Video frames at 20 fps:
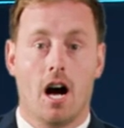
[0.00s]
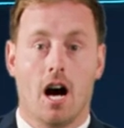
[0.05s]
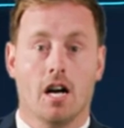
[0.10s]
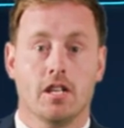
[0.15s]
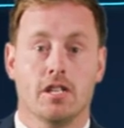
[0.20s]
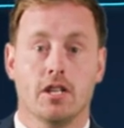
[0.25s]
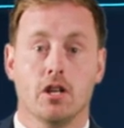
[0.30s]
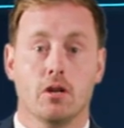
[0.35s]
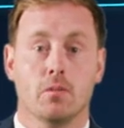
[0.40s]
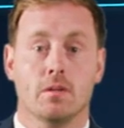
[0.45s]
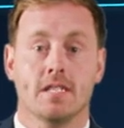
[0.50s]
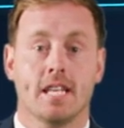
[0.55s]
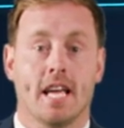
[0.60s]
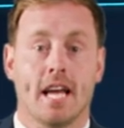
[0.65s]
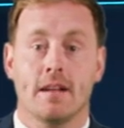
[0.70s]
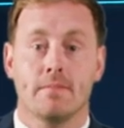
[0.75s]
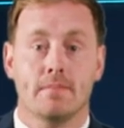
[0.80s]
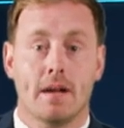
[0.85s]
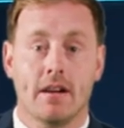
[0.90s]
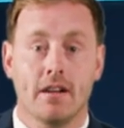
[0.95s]
I didn't know whether to
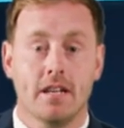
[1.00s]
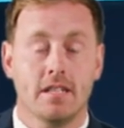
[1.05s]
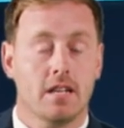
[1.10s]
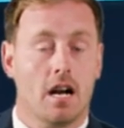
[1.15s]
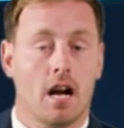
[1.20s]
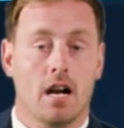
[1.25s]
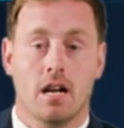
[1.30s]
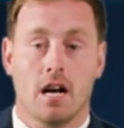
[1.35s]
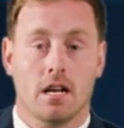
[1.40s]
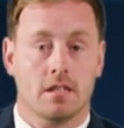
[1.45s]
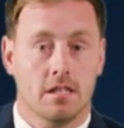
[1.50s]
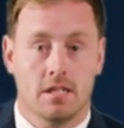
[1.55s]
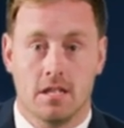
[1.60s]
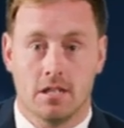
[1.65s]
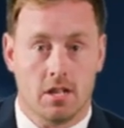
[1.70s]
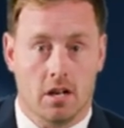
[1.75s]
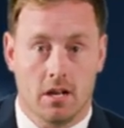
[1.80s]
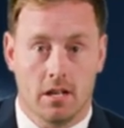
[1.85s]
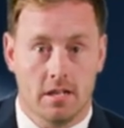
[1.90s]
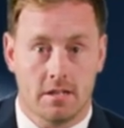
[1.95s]
get married or locked in the
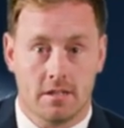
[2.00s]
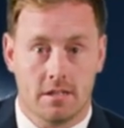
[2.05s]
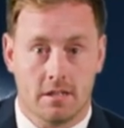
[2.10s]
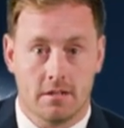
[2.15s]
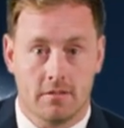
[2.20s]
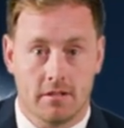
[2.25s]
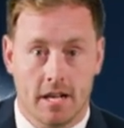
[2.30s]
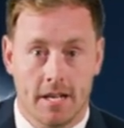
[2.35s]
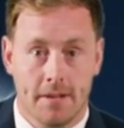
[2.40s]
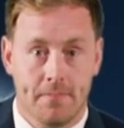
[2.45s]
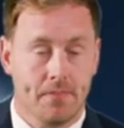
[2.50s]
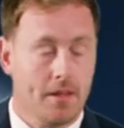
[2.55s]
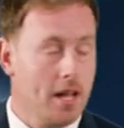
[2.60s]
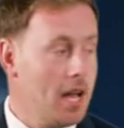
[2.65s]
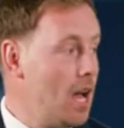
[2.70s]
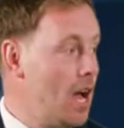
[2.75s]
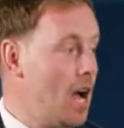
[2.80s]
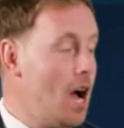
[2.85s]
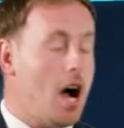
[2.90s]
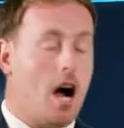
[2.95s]
toilets, right?
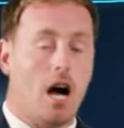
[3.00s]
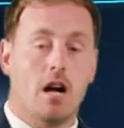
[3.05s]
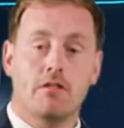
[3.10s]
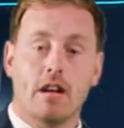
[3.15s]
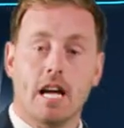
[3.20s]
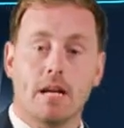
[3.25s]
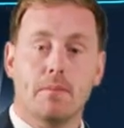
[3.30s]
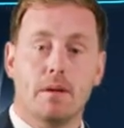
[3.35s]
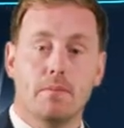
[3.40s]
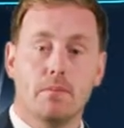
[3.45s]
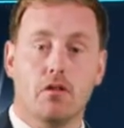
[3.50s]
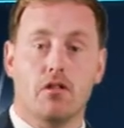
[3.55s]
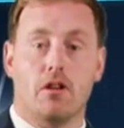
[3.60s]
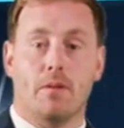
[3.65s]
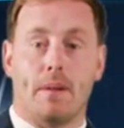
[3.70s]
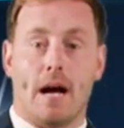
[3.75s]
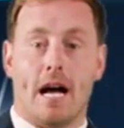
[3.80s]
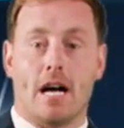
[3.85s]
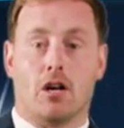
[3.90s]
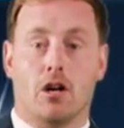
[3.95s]
I rang my
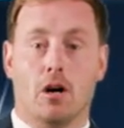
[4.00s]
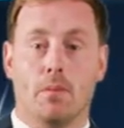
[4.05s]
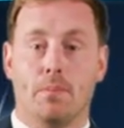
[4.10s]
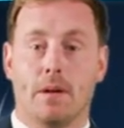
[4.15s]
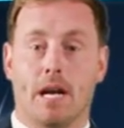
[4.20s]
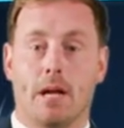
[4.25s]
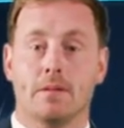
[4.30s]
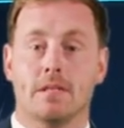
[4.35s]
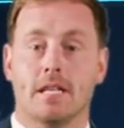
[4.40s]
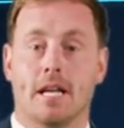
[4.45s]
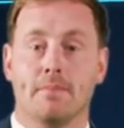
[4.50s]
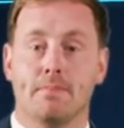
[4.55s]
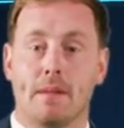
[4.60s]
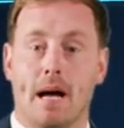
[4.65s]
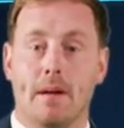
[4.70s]
mother back up and I was like,